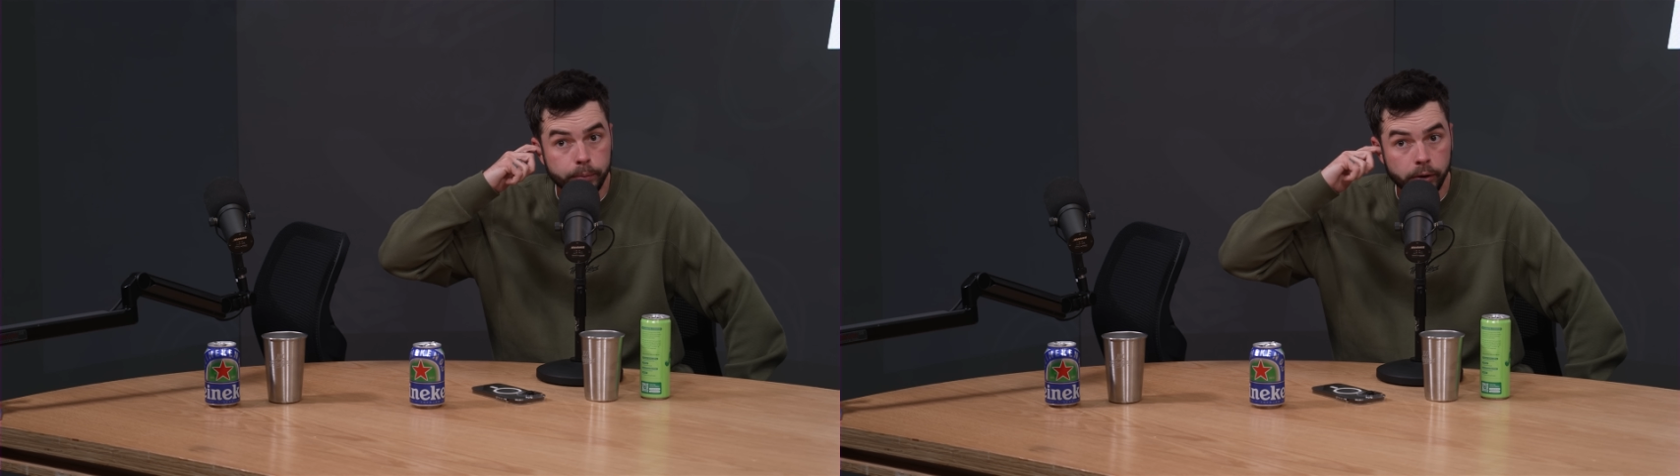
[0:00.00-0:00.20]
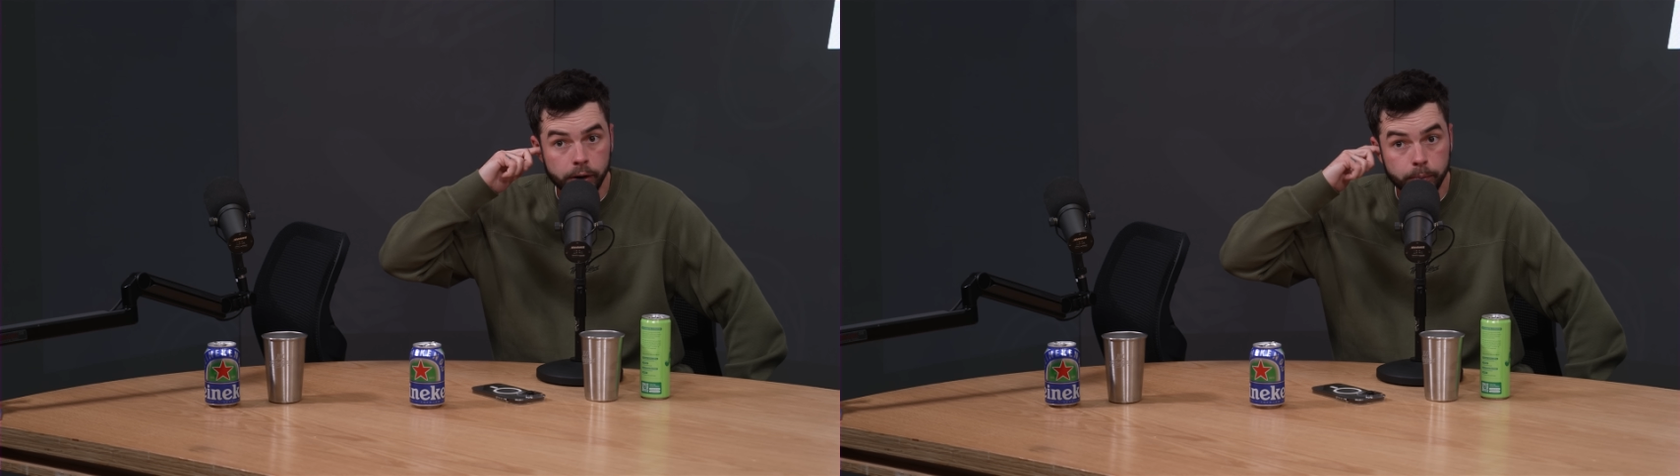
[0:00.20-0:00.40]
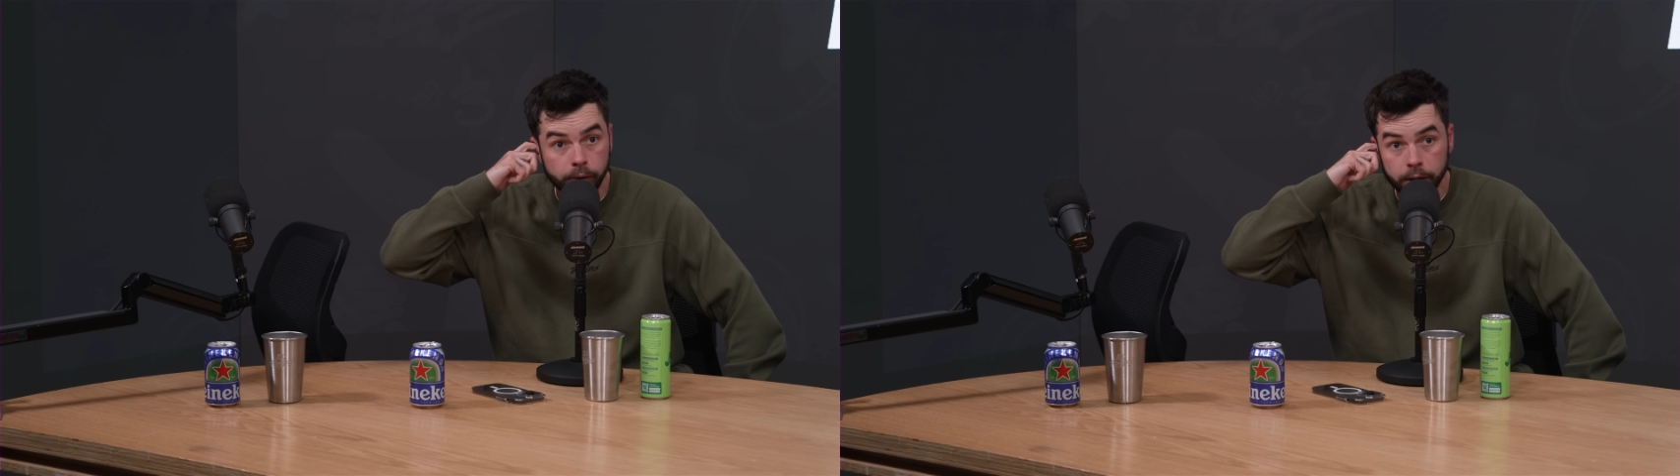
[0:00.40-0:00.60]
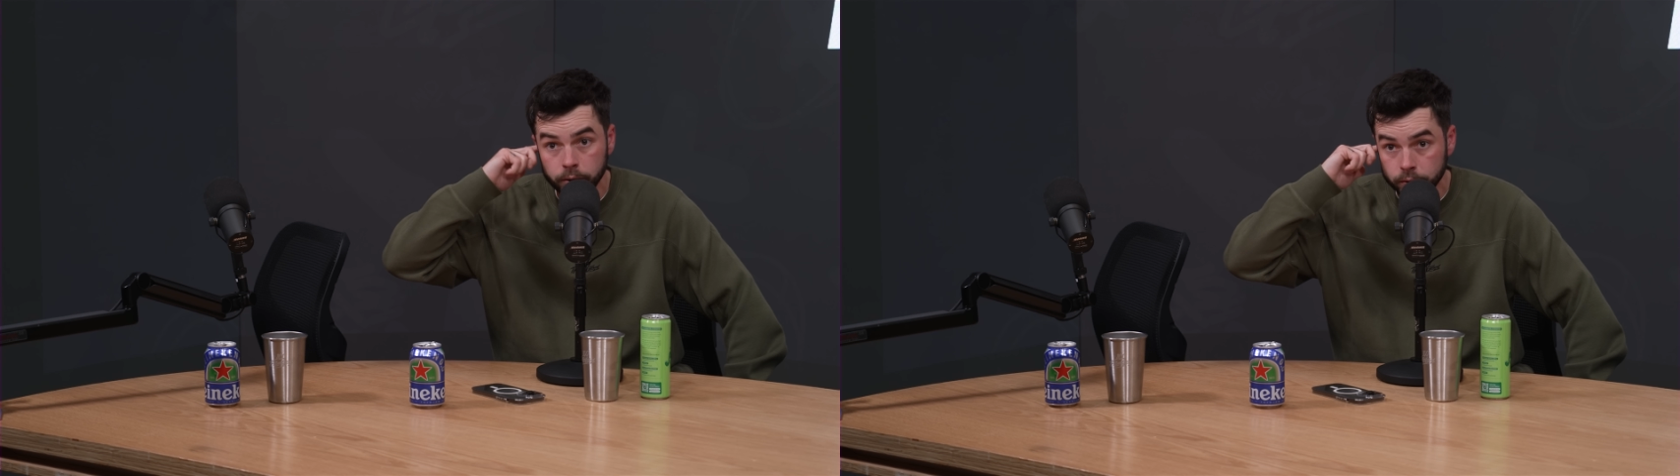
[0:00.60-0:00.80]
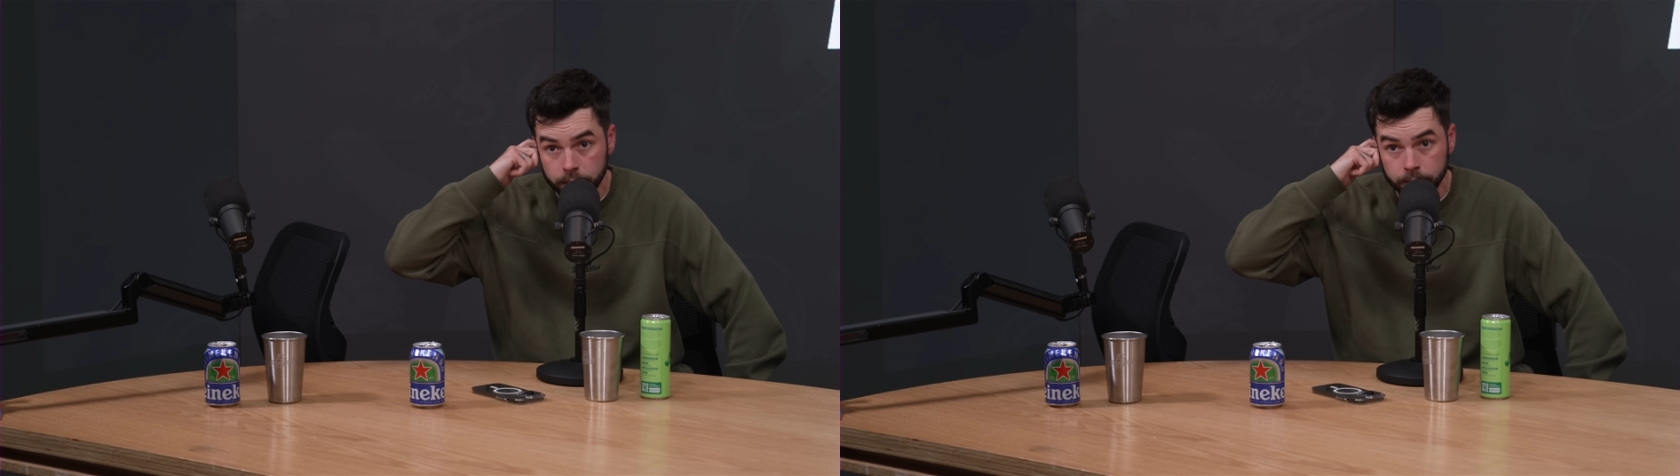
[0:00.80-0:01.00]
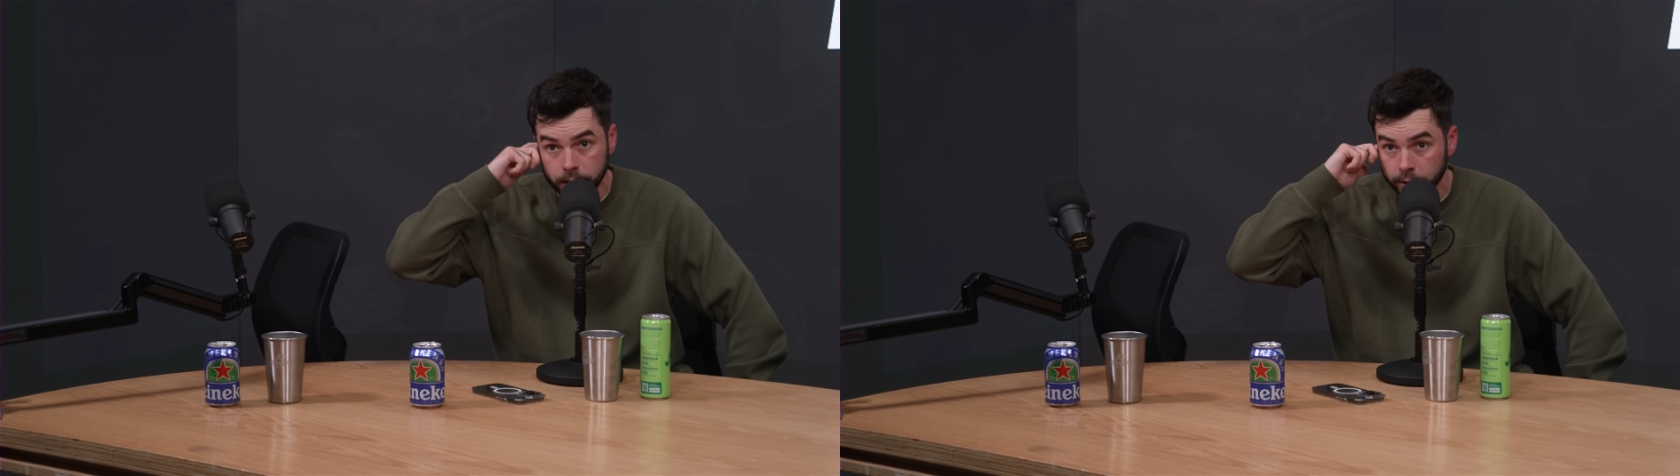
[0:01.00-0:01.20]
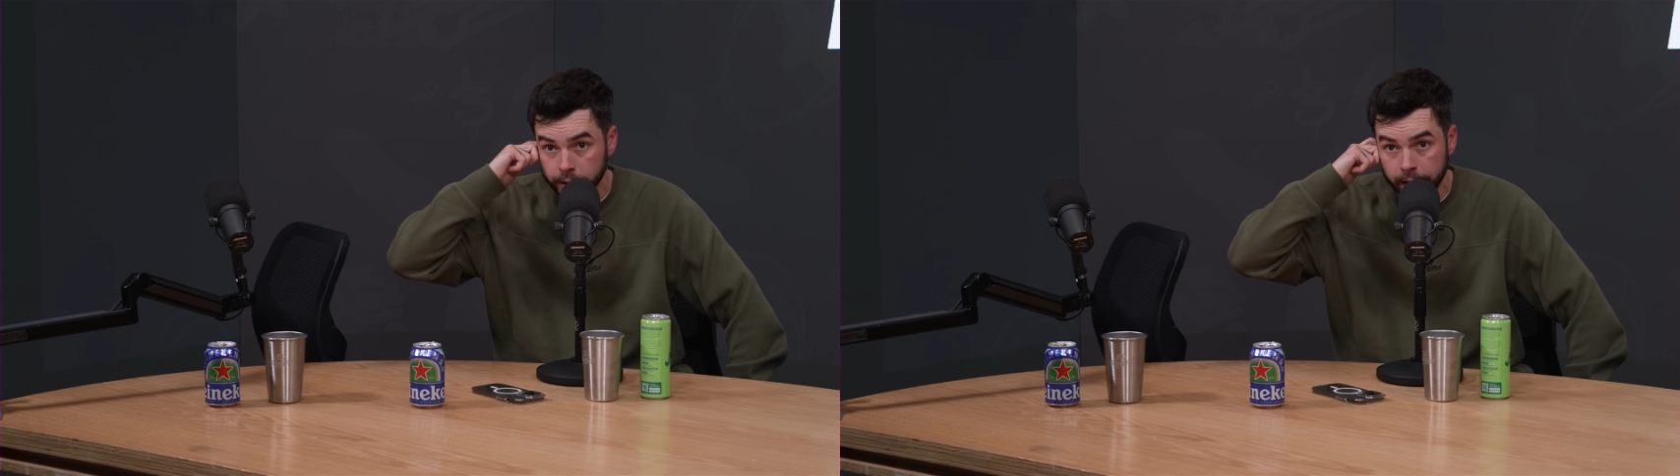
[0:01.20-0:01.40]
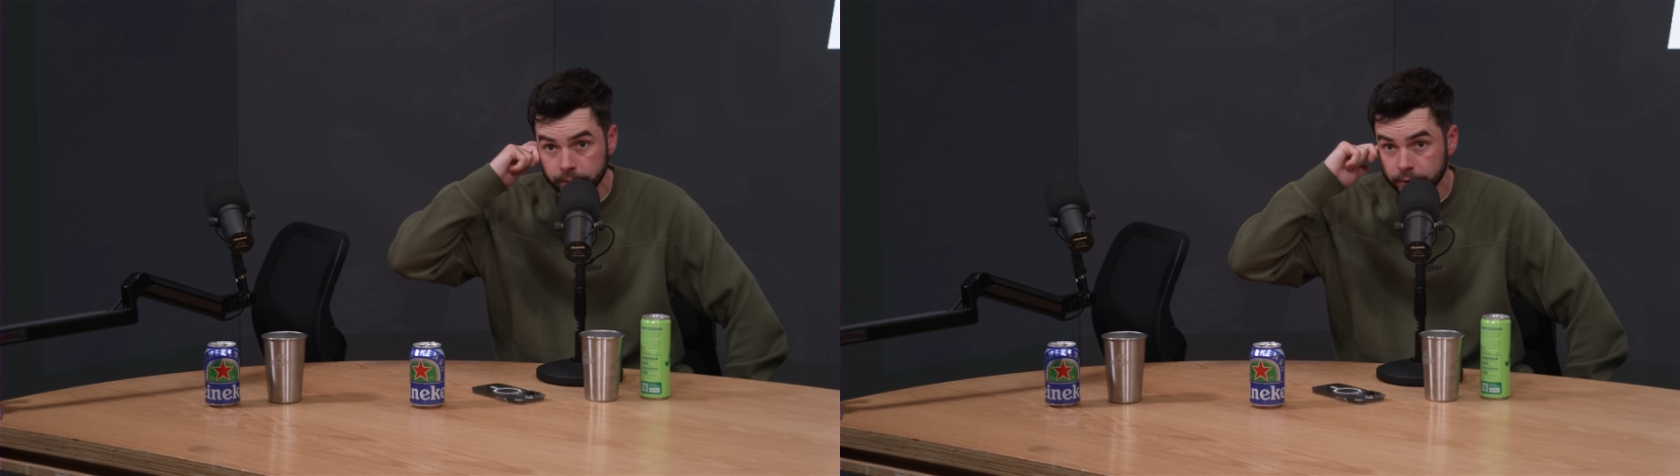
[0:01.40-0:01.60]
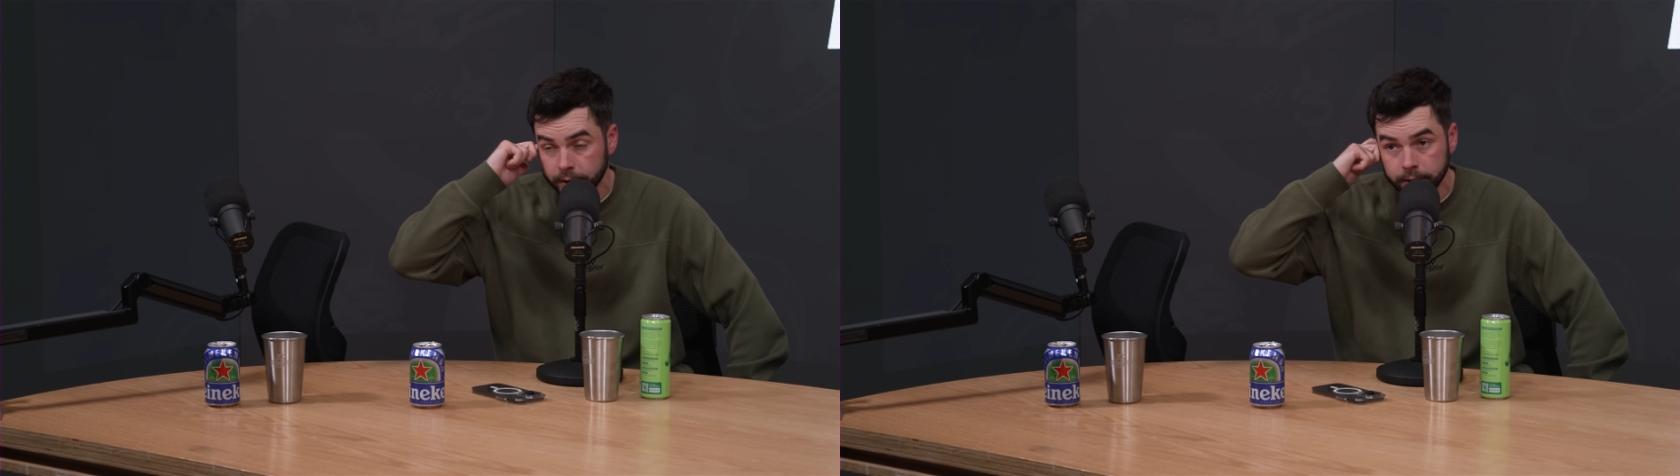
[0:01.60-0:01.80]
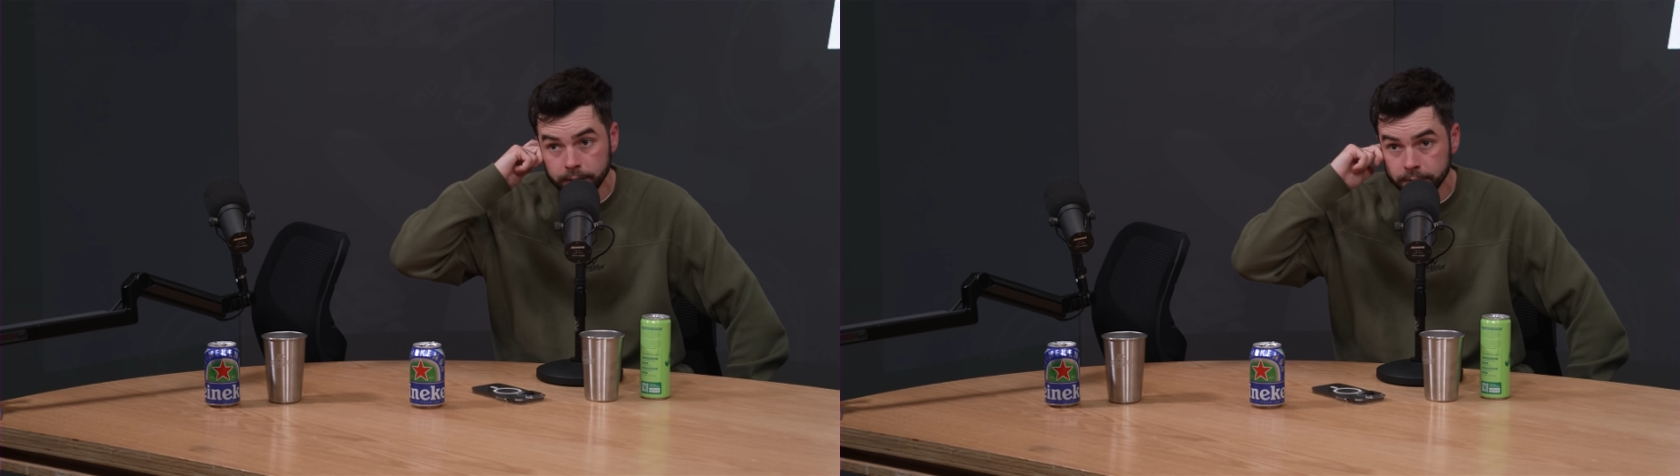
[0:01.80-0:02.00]
are on a brand new team together, and I haven't
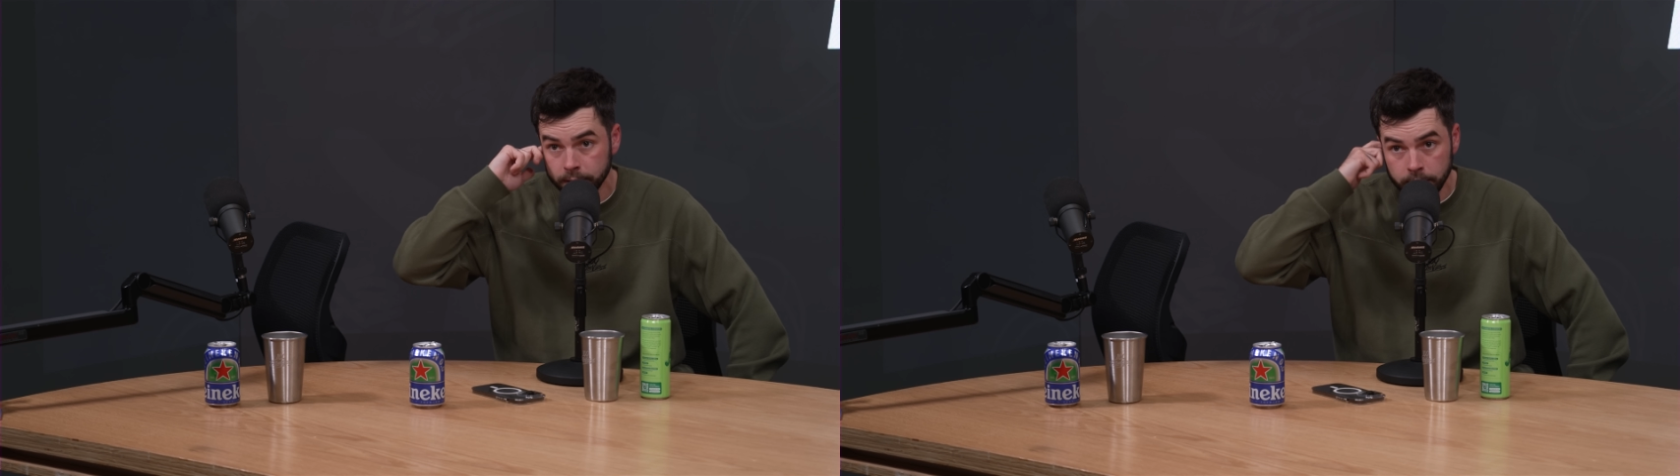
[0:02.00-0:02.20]
said this,